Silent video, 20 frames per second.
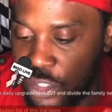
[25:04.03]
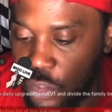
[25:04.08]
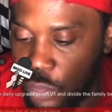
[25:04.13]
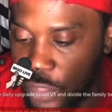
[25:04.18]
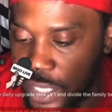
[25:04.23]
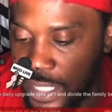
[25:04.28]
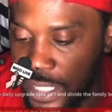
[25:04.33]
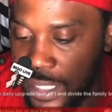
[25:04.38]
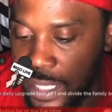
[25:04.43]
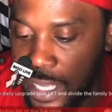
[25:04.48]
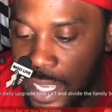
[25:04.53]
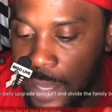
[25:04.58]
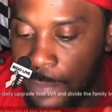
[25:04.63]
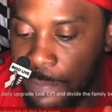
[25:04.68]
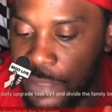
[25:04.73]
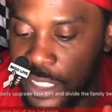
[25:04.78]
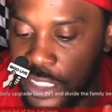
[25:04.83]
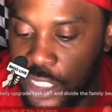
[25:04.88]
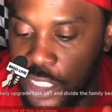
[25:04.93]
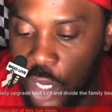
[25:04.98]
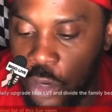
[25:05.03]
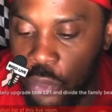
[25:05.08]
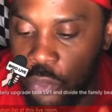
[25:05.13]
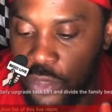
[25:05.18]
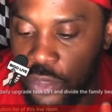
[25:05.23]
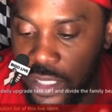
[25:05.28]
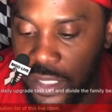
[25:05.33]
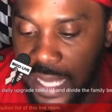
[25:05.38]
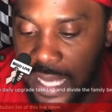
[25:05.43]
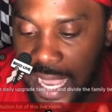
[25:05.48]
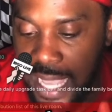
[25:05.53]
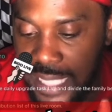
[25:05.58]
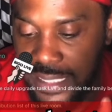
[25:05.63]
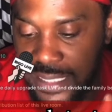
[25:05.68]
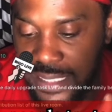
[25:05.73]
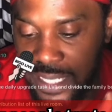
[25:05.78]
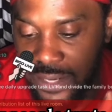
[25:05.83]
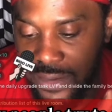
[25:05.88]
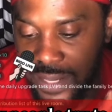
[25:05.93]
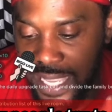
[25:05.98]
quick, but don't realize
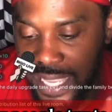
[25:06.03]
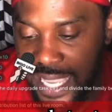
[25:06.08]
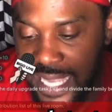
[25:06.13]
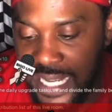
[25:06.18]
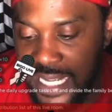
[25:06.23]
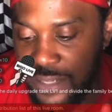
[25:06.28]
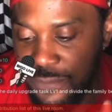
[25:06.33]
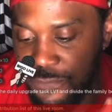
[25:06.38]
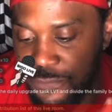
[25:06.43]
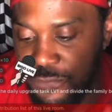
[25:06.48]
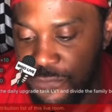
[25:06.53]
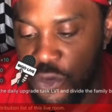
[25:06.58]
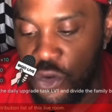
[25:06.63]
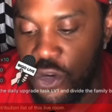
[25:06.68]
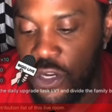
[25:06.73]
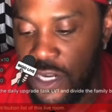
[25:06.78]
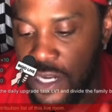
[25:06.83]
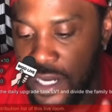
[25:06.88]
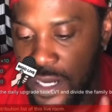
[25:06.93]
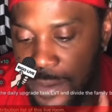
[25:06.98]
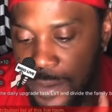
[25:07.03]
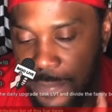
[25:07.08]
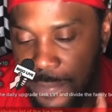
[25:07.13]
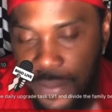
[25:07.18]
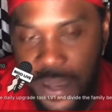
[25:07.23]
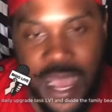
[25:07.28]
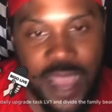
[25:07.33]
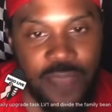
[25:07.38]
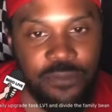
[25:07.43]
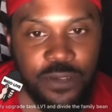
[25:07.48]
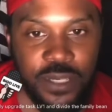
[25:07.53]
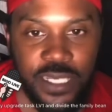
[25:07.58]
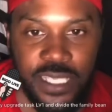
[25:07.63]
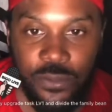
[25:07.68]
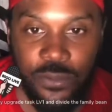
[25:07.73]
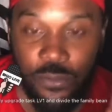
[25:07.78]
they're headed for poverty.